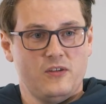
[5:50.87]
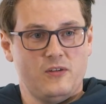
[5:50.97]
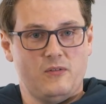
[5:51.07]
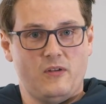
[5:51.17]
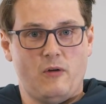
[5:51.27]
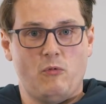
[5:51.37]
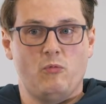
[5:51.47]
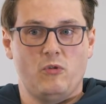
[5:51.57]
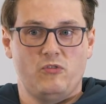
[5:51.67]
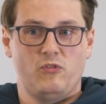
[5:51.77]
and I
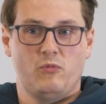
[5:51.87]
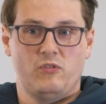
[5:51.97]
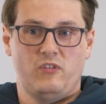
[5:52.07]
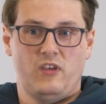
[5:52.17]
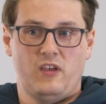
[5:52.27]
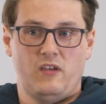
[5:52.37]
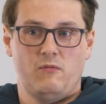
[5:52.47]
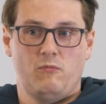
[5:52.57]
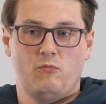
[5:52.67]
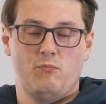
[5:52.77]
won't want someone
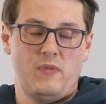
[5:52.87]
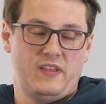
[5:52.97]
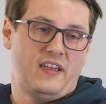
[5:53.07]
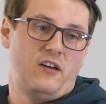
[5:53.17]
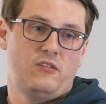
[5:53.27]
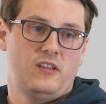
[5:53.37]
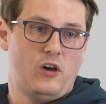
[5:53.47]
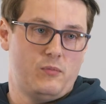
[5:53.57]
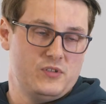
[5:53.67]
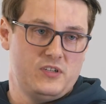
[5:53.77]
to miss out on
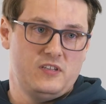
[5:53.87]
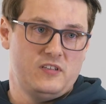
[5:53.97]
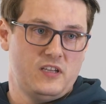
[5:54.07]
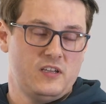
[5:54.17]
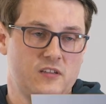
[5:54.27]
that opportunity